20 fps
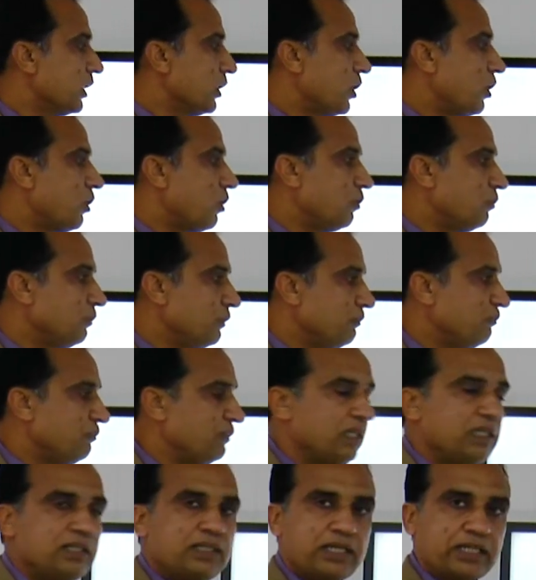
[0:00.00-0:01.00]
Now, how we
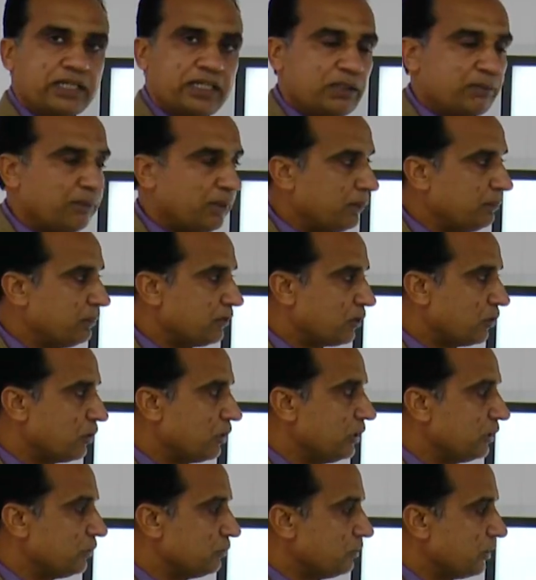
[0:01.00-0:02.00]
fill the K map
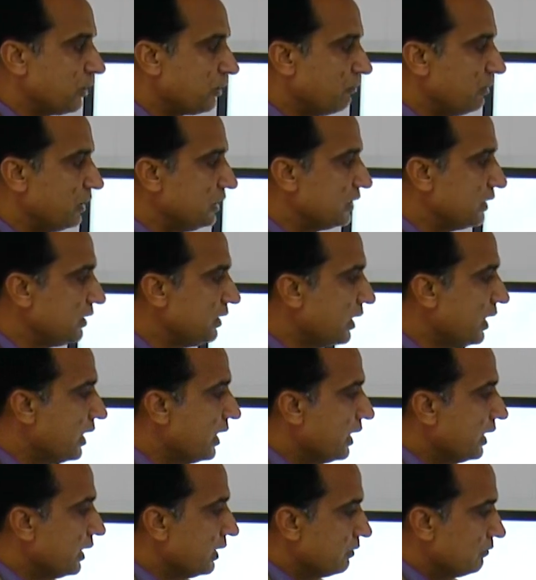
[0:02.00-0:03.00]
according to the
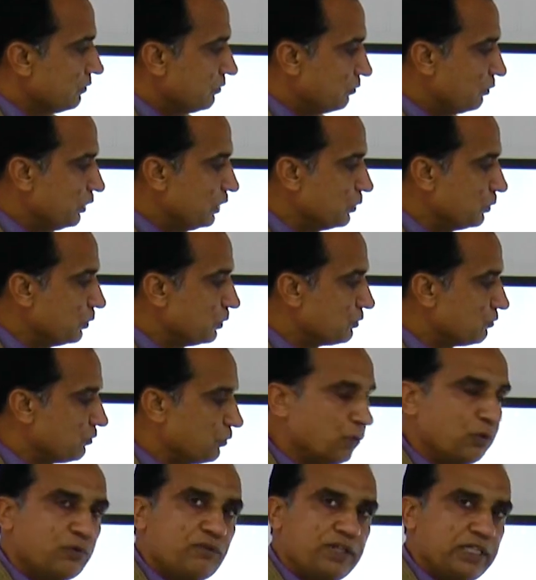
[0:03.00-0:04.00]
equation? We use
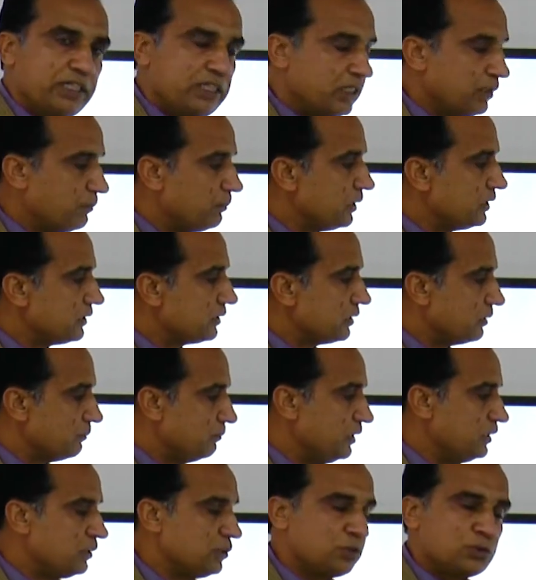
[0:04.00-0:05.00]
four variables,
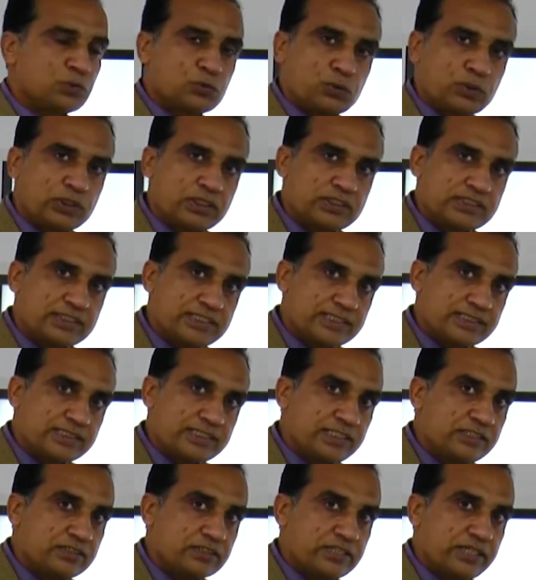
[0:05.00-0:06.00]
means total
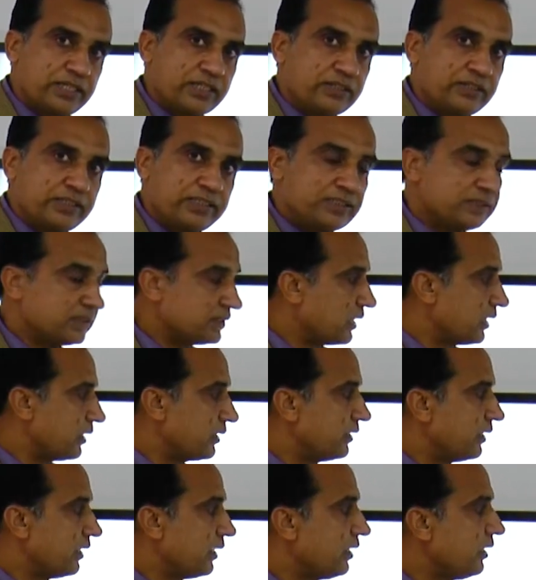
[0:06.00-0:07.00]
16 square grids
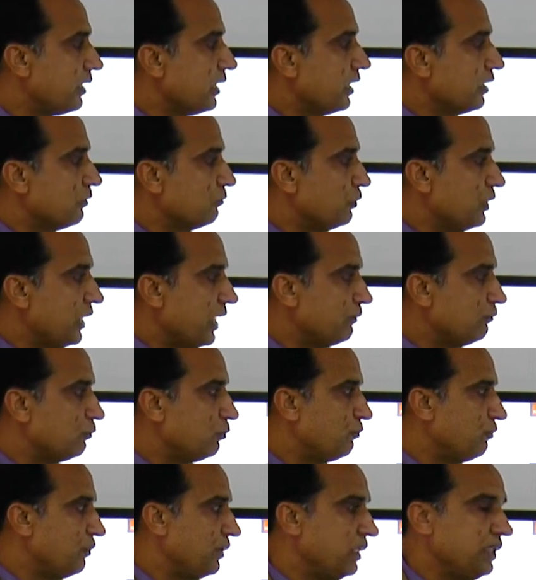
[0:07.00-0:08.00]
are there. We have
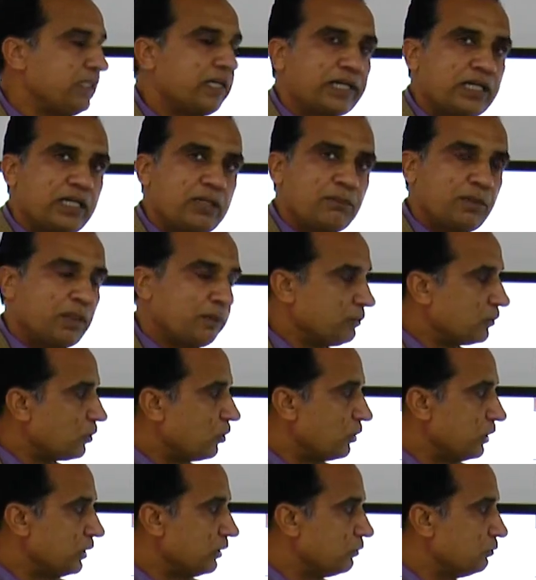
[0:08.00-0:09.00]
to fill the K map
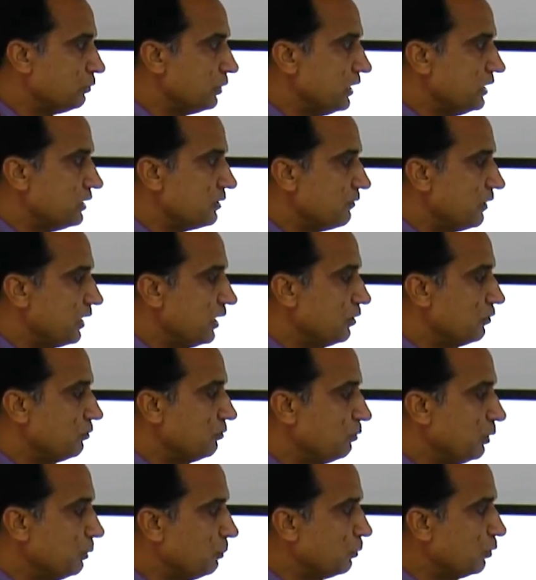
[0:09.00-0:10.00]
according to these values.
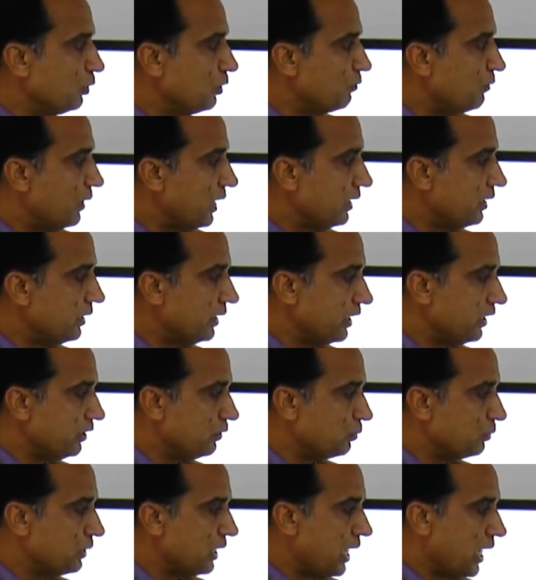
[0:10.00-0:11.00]
We put 1
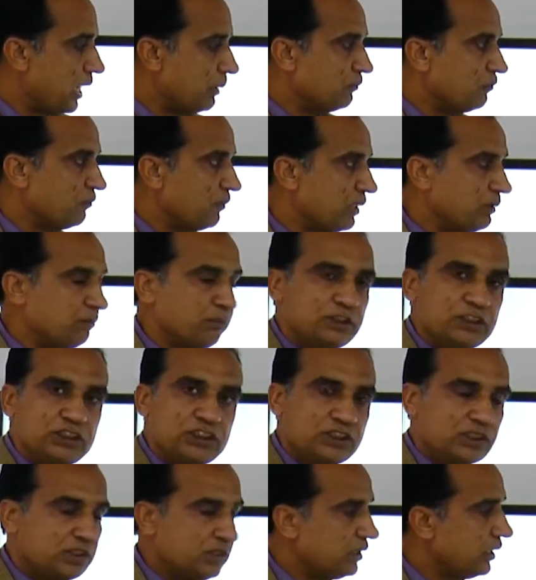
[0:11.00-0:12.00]
into the M1
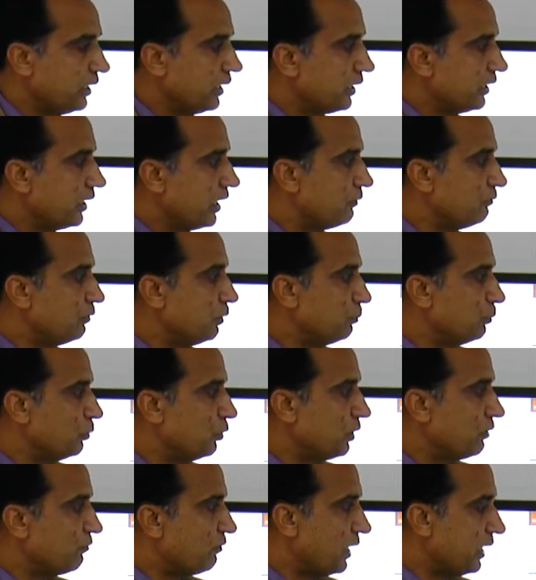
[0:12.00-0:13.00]
position, then we
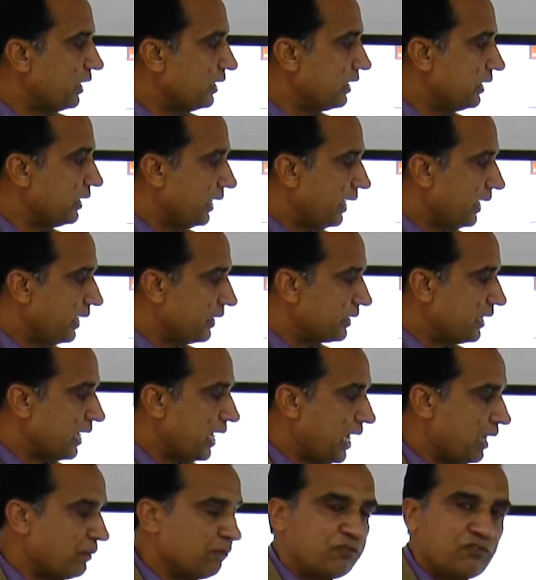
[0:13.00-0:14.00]
put 1 at the
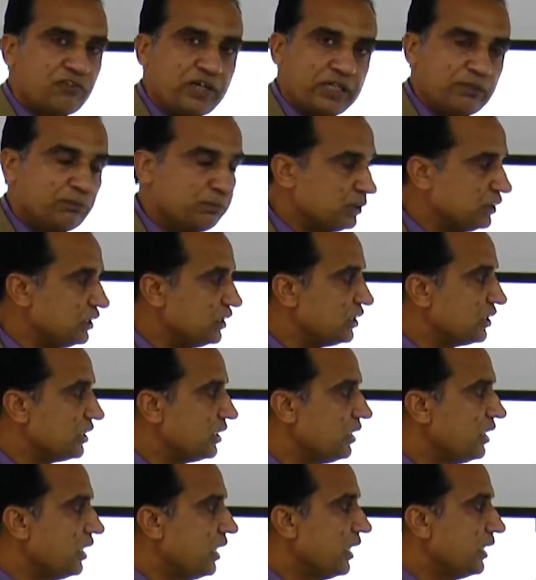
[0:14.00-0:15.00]
M5
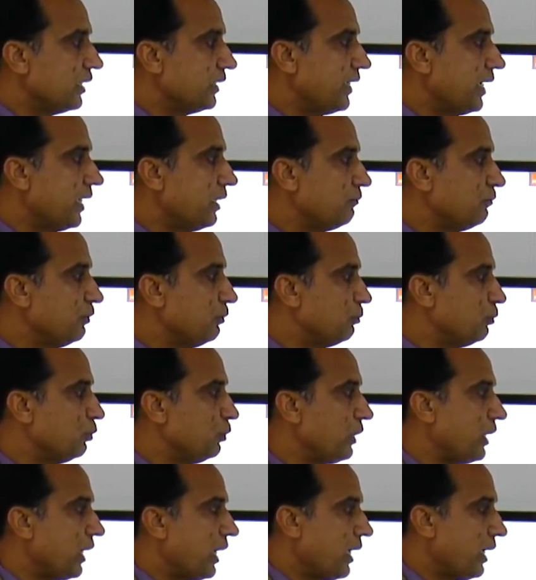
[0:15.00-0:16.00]
position, then we
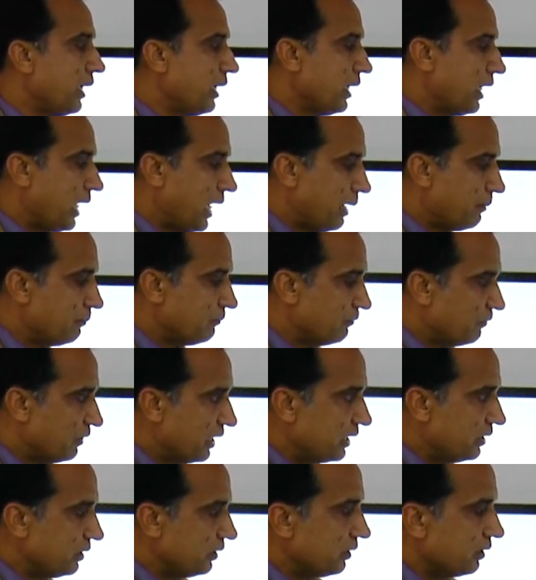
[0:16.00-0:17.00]
put
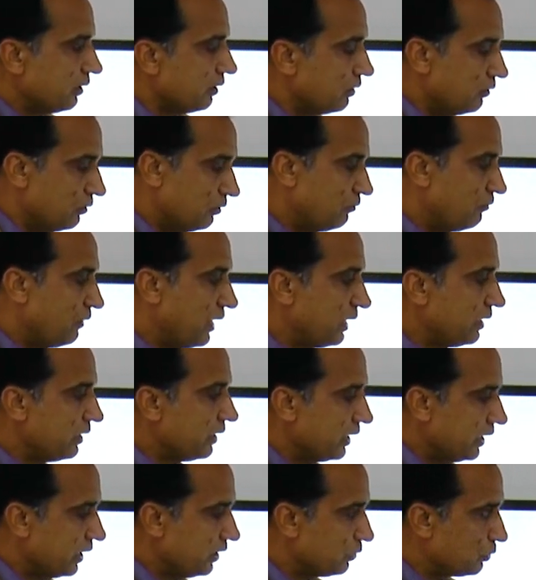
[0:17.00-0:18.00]
M1 or
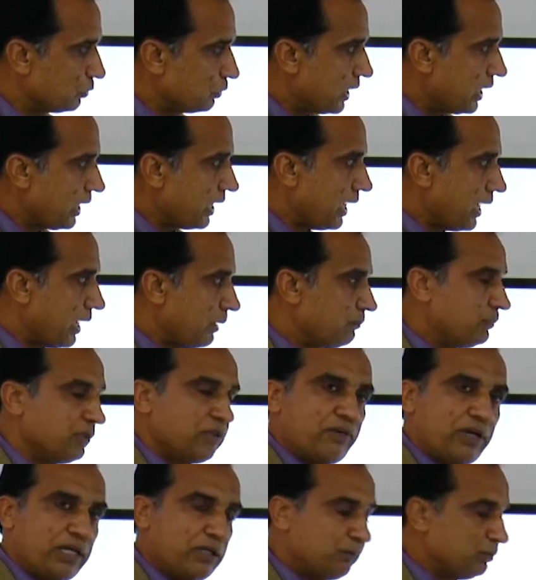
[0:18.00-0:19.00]
1 into the
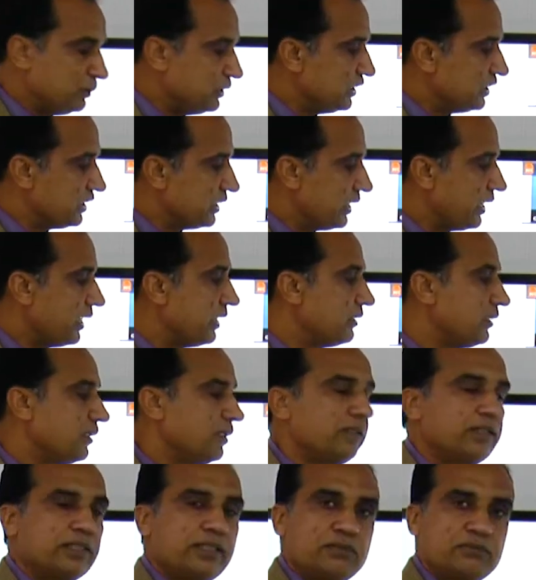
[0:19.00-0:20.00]
M12 position
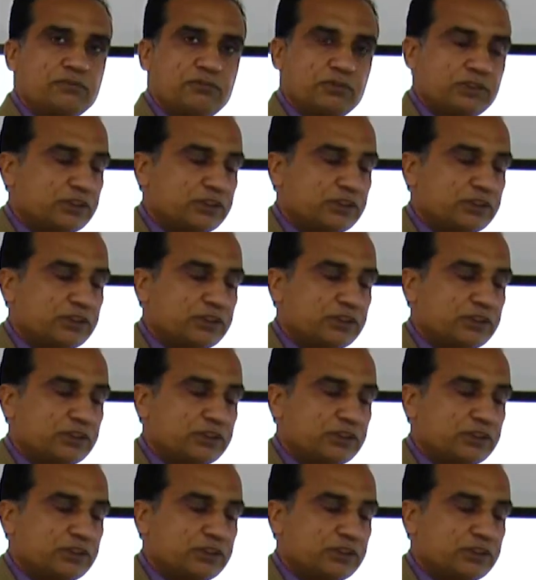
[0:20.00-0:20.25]
and 30.